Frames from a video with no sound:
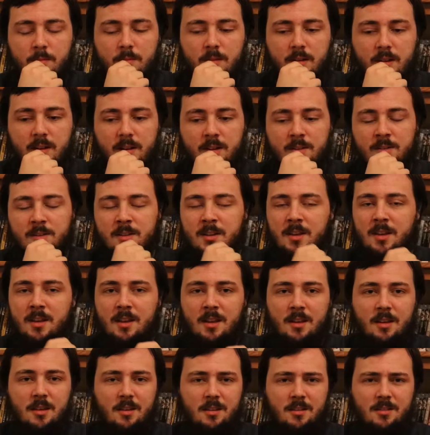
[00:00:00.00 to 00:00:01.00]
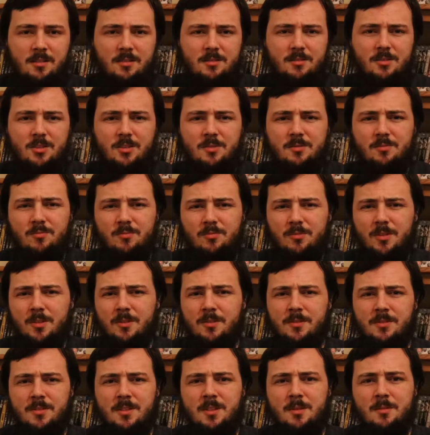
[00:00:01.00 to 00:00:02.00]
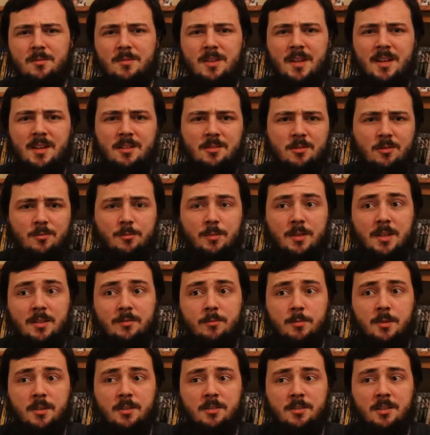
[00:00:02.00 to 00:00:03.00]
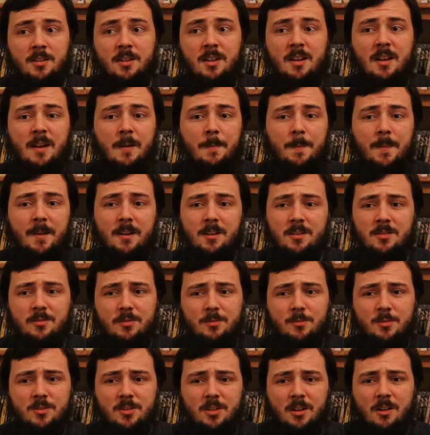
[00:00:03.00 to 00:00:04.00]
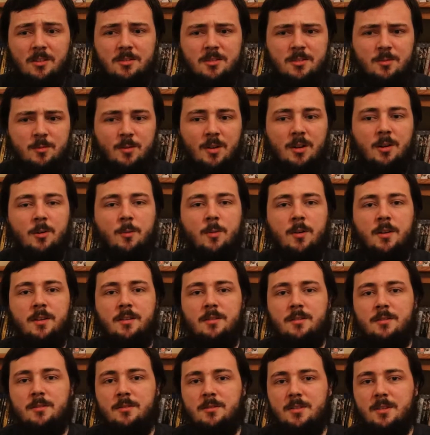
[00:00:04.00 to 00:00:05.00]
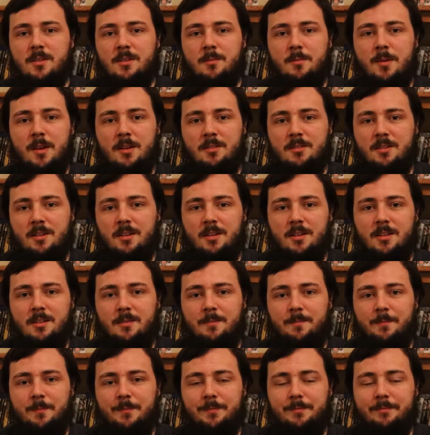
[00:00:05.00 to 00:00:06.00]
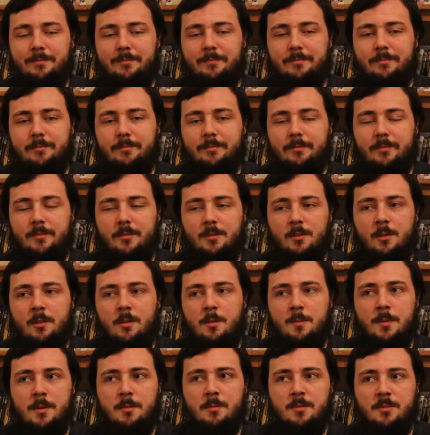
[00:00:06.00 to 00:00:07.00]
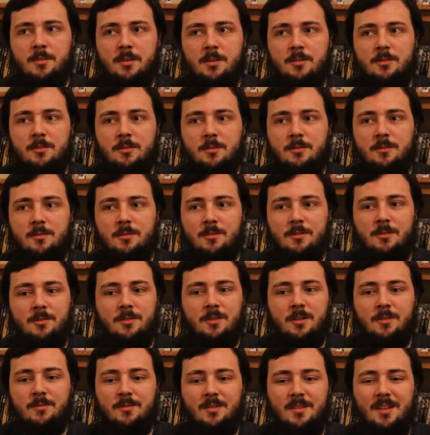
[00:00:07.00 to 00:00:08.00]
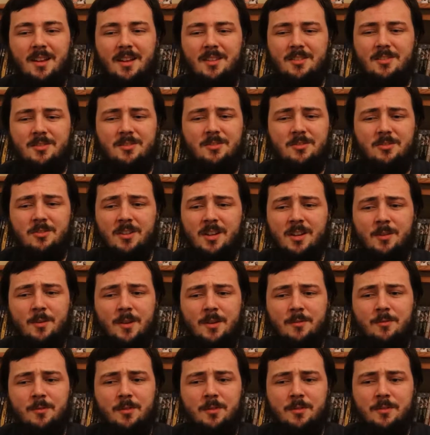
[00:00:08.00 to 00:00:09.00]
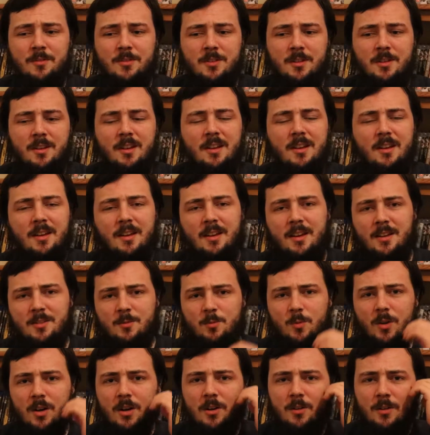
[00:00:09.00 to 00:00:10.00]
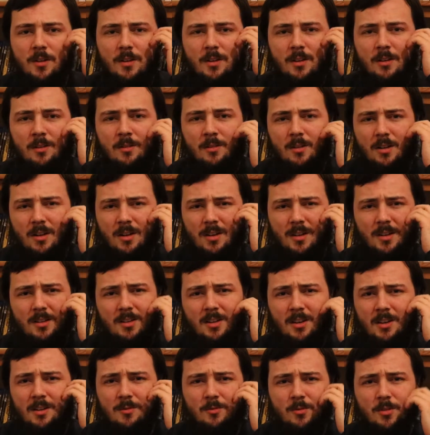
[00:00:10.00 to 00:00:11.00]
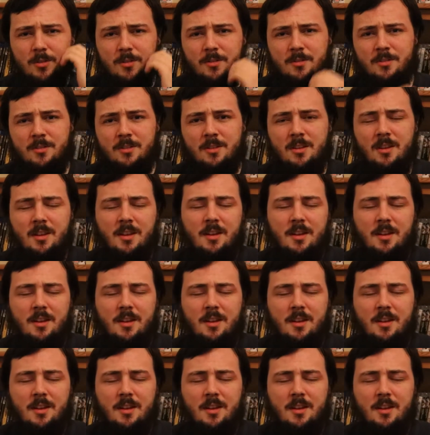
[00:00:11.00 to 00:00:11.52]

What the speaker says: and it just ruins any sort of believability. Now this film starts as well, where you see basically, the BBC News and stuff, and that just straight away ruins it as well. It kind of ruins